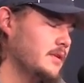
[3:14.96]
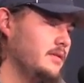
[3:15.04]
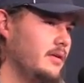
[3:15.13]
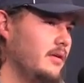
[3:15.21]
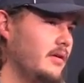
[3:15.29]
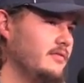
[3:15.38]

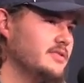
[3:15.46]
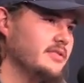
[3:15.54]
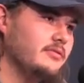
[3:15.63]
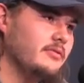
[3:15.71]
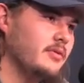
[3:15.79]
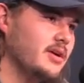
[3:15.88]
You know,
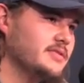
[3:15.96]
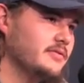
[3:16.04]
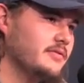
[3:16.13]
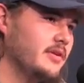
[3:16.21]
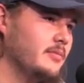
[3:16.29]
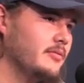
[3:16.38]
obviously we watched
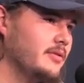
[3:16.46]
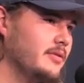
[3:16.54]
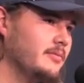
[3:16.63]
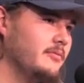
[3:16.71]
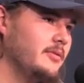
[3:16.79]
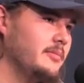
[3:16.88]
the film
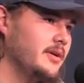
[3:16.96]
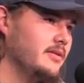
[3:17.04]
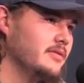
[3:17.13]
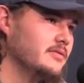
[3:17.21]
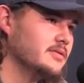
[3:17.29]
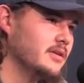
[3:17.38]
where we made
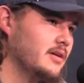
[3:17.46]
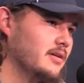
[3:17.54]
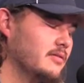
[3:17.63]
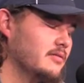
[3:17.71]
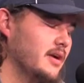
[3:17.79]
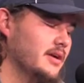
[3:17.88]
those
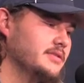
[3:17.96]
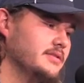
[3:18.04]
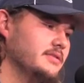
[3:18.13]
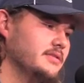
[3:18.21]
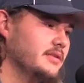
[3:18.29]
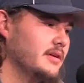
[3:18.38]

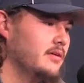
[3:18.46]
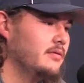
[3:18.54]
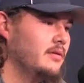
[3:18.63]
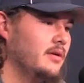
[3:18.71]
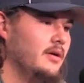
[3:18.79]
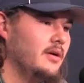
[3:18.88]
corrections, you
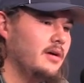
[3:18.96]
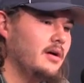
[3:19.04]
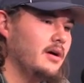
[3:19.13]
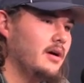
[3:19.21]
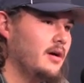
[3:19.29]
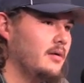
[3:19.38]
know.
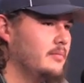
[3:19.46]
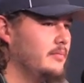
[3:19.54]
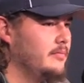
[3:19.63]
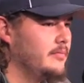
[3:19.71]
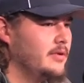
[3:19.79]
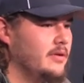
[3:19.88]

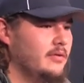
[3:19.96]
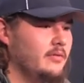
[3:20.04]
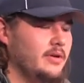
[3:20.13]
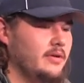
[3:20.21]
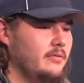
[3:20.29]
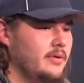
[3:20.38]
You know,
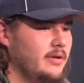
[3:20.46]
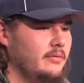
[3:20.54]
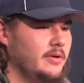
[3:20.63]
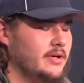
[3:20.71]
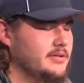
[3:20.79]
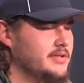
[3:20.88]

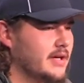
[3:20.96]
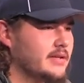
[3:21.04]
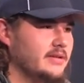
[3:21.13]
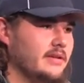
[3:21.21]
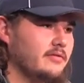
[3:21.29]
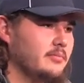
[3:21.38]
we can check
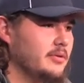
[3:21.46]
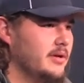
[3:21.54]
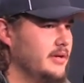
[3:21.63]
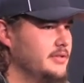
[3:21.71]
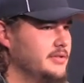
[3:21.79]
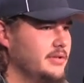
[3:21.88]
the different
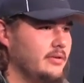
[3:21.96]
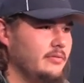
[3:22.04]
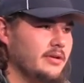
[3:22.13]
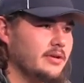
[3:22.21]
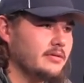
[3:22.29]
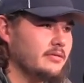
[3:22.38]
plays, you know,
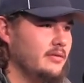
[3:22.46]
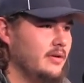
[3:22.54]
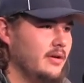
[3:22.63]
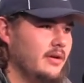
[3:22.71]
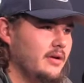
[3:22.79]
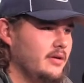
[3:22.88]
we can,
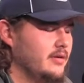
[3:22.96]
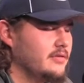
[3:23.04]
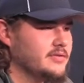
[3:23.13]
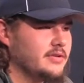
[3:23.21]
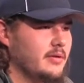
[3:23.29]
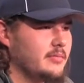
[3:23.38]
you know,
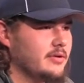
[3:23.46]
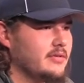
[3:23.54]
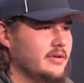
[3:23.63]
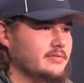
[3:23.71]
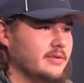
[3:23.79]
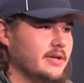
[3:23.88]
there's a number of
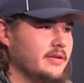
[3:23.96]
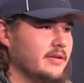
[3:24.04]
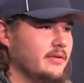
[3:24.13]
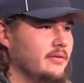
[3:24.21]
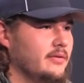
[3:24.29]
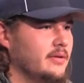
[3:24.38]
things we can
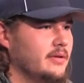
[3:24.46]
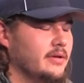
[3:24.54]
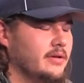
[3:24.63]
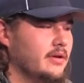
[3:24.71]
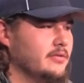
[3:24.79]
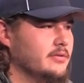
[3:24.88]
do,
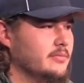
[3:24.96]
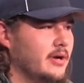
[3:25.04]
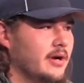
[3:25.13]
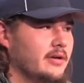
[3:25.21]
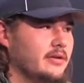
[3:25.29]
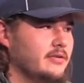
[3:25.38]
and Coach
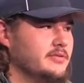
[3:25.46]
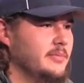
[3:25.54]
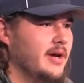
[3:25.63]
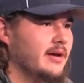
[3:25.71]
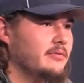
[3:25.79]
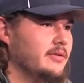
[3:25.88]
O'Brien and Coach
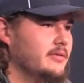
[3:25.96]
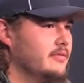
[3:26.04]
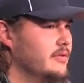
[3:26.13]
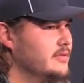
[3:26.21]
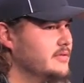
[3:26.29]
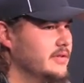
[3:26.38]
Mack went
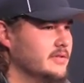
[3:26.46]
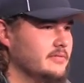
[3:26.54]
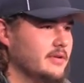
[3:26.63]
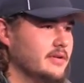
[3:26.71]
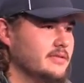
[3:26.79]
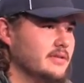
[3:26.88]
through those things
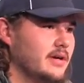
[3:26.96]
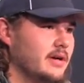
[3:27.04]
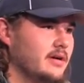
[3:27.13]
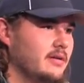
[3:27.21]
with us